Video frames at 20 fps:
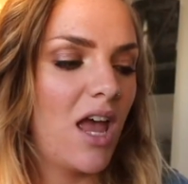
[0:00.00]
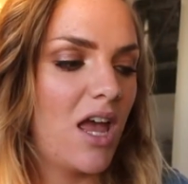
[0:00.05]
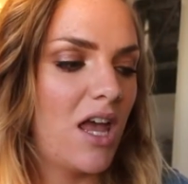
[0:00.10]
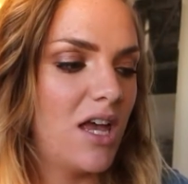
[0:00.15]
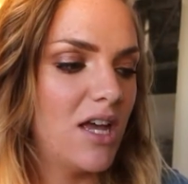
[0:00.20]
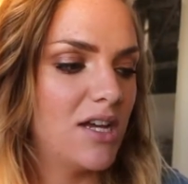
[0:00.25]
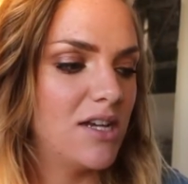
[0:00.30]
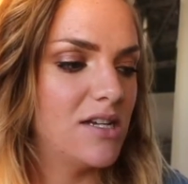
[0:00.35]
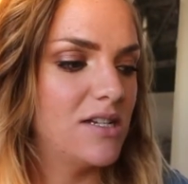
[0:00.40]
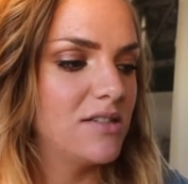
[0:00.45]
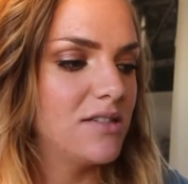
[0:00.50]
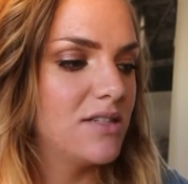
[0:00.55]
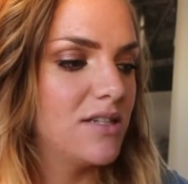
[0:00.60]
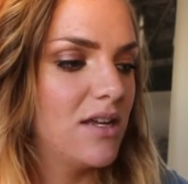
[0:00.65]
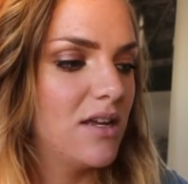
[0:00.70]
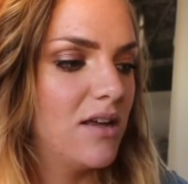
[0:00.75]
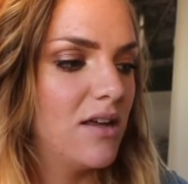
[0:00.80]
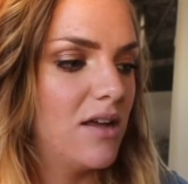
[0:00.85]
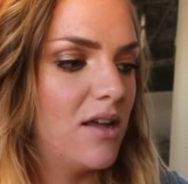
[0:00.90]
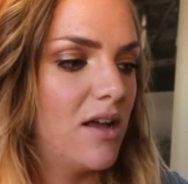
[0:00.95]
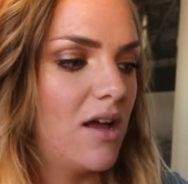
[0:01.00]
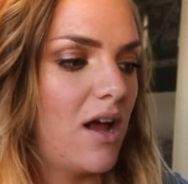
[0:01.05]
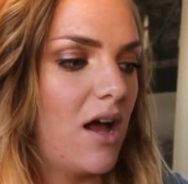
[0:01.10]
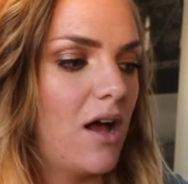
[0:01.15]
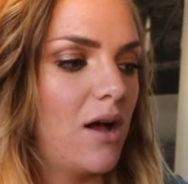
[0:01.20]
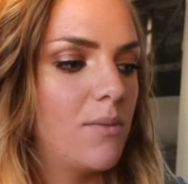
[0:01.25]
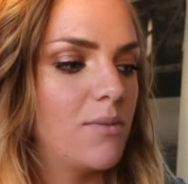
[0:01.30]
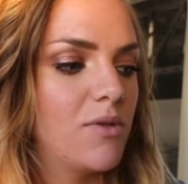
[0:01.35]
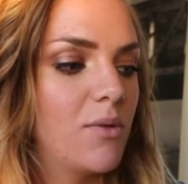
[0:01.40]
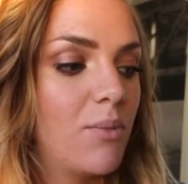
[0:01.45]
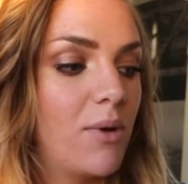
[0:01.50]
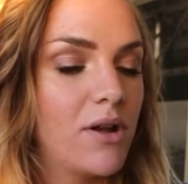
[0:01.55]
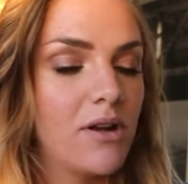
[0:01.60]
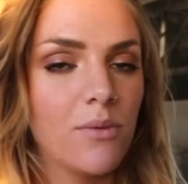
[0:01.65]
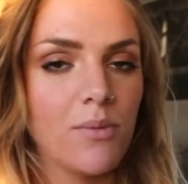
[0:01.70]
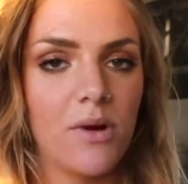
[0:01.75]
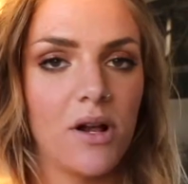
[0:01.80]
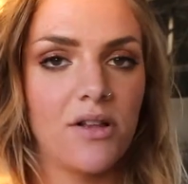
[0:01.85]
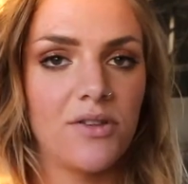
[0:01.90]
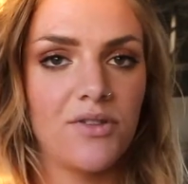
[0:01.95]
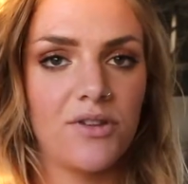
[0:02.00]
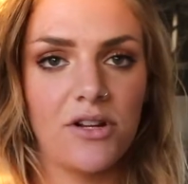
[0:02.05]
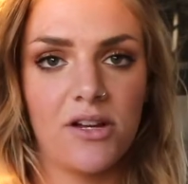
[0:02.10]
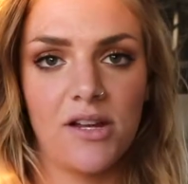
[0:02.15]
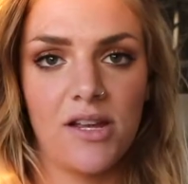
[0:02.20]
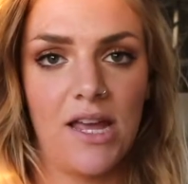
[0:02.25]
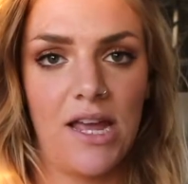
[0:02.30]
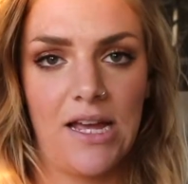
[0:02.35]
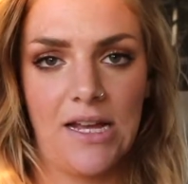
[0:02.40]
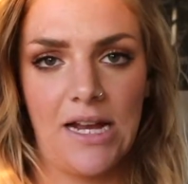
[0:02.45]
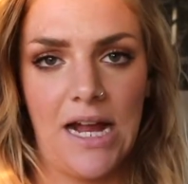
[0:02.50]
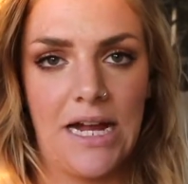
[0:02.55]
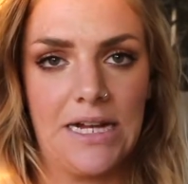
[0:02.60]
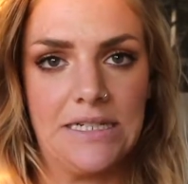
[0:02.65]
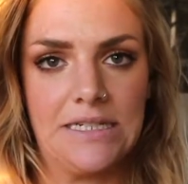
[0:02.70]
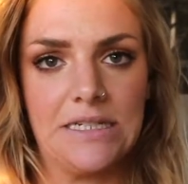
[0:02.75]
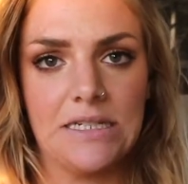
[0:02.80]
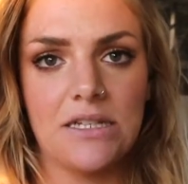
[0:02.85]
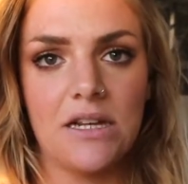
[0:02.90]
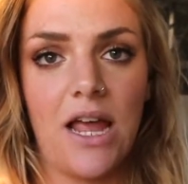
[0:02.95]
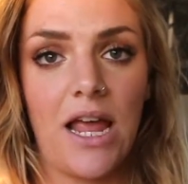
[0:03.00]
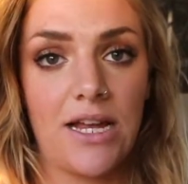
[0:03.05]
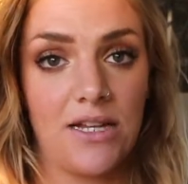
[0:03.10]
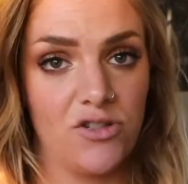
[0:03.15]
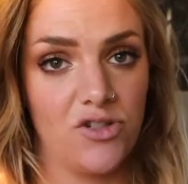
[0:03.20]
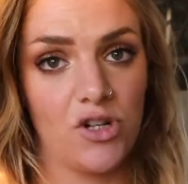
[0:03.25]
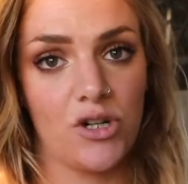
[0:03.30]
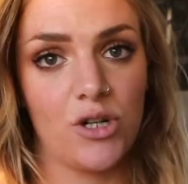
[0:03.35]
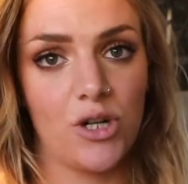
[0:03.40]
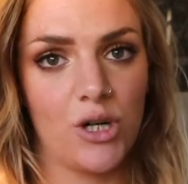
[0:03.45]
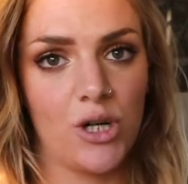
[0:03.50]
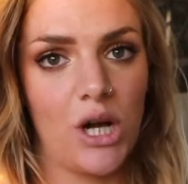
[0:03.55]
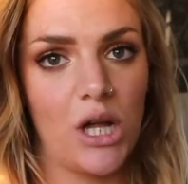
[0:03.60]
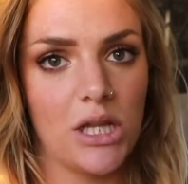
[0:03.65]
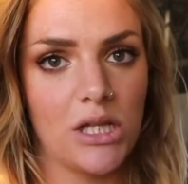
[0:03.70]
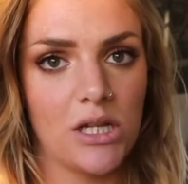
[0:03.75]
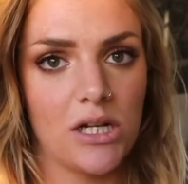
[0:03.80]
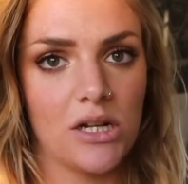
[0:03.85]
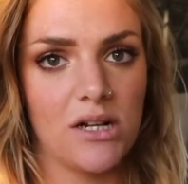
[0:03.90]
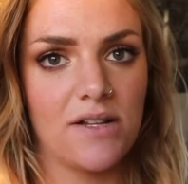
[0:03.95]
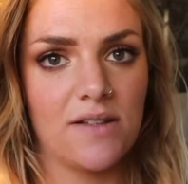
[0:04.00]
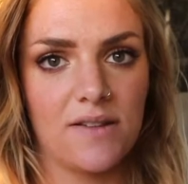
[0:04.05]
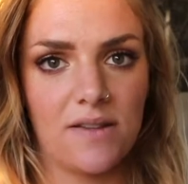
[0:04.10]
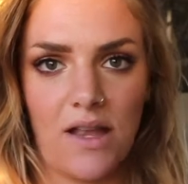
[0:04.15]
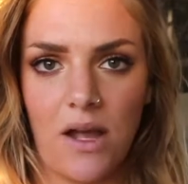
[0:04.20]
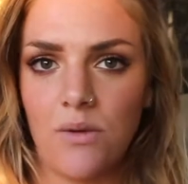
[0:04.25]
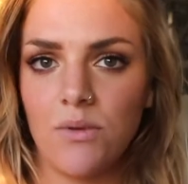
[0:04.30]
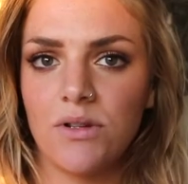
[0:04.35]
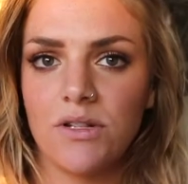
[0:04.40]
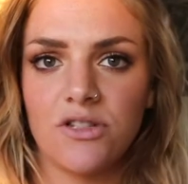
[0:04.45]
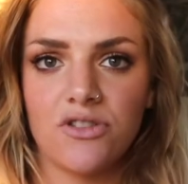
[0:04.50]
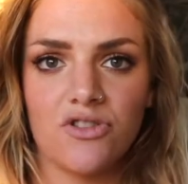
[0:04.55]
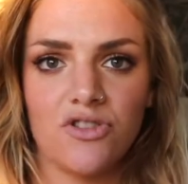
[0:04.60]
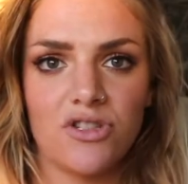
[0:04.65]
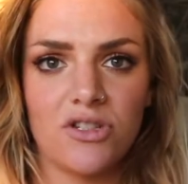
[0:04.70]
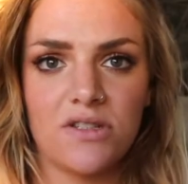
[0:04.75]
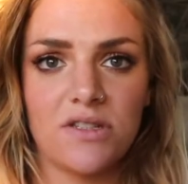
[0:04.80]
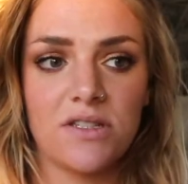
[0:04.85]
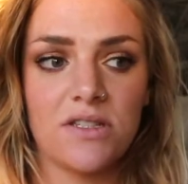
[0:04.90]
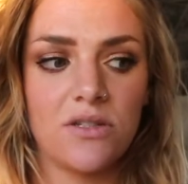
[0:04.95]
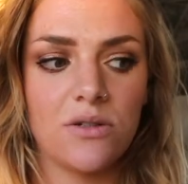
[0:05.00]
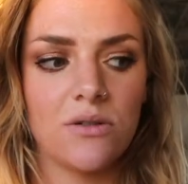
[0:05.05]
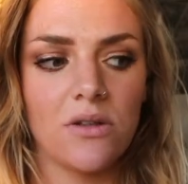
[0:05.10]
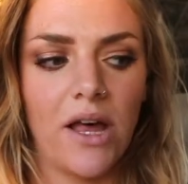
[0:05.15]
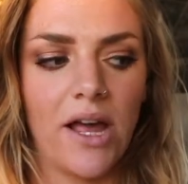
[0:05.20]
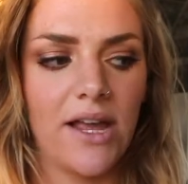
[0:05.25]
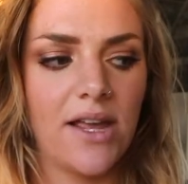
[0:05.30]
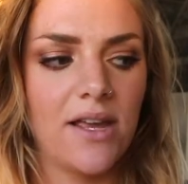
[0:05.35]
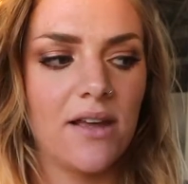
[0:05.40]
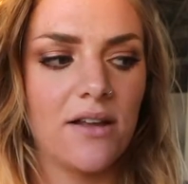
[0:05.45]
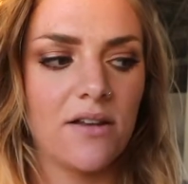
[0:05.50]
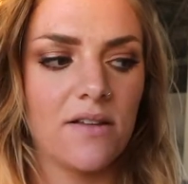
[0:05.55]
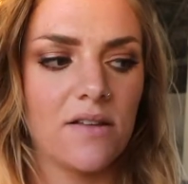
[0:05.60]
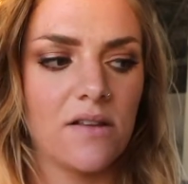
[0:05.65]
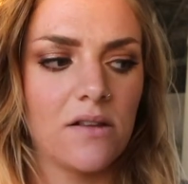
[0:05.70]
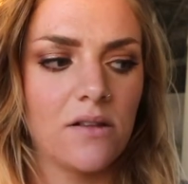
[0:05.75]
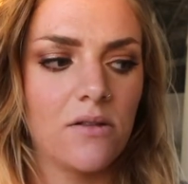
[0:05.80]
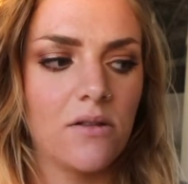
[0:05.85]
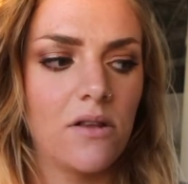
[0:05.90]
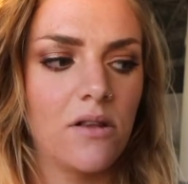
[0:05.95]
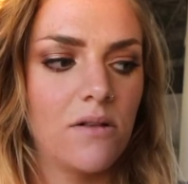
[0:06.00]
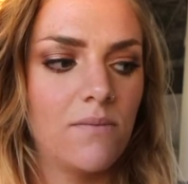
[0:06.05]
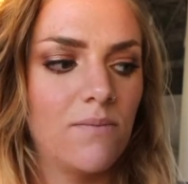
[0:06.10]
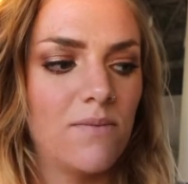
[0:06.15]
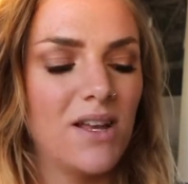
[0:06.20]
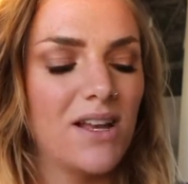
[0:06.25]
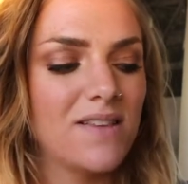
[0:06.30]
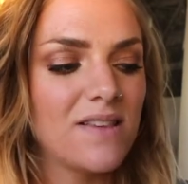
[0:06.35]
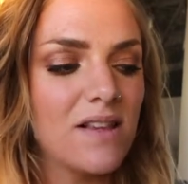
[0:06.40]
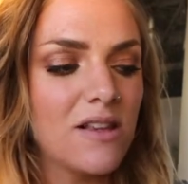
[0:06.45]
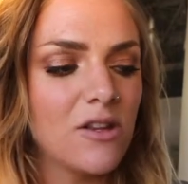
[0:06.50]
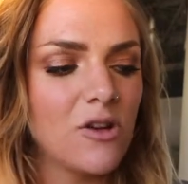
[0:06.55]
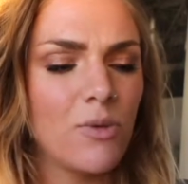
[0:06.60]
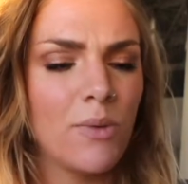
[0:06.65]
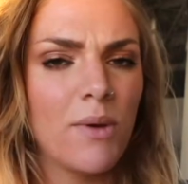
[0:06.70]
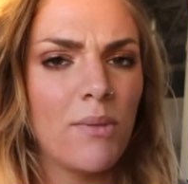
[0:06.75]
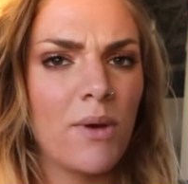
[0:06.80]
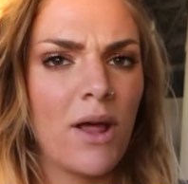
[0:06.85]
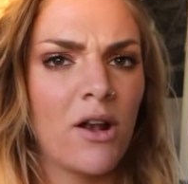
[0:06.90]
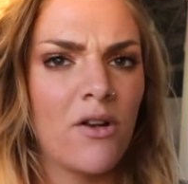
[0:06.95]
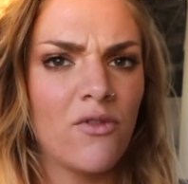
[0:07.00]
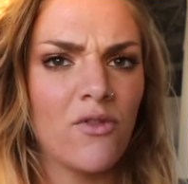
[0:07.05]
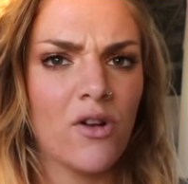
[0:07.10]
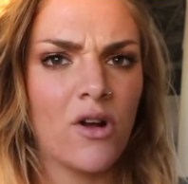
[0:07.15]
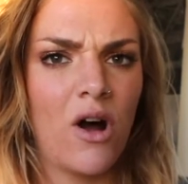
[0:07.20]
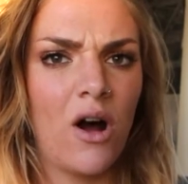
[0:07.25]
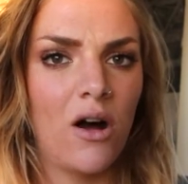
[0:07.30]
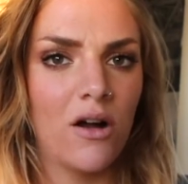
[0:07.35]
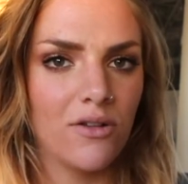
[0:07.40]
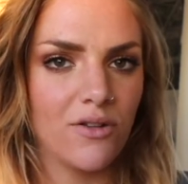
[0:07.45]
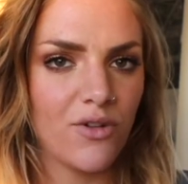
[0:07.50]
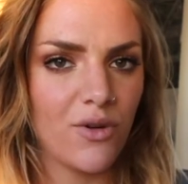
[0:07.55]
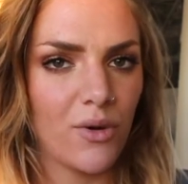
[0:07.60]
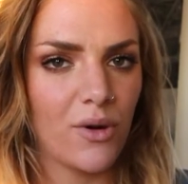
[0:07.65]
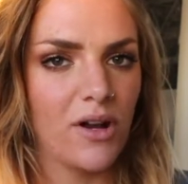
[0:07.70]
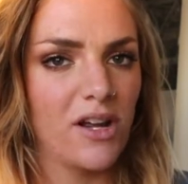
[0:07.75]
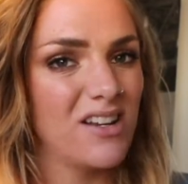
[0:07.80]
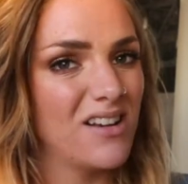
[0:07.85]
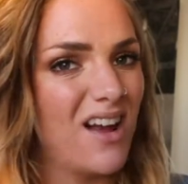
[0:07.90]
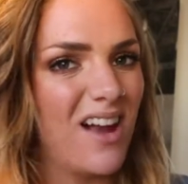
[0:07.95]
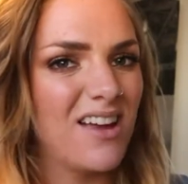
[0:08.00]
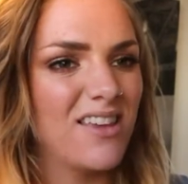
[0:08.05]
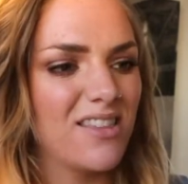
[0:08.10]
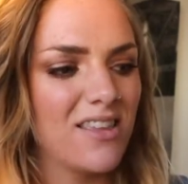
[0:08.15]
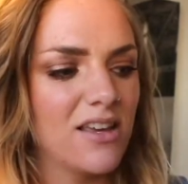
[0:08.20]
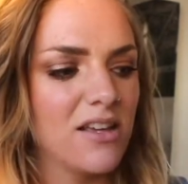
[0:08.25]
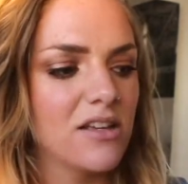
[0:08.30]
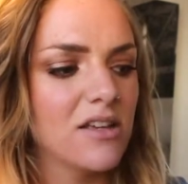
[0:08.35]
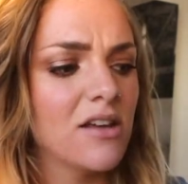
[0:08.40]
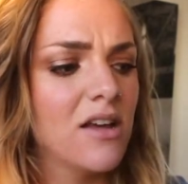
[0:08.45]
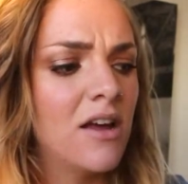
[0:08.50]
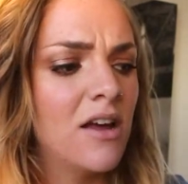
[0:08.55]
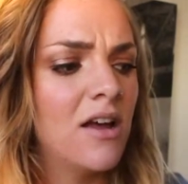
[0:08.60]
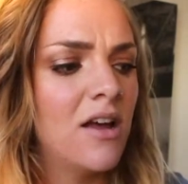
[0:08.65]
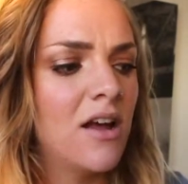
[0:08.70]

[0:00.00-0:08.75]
And the butter bronzer, again, I need a darker color because that one is just too light. It's a little bit better for contouring, I think,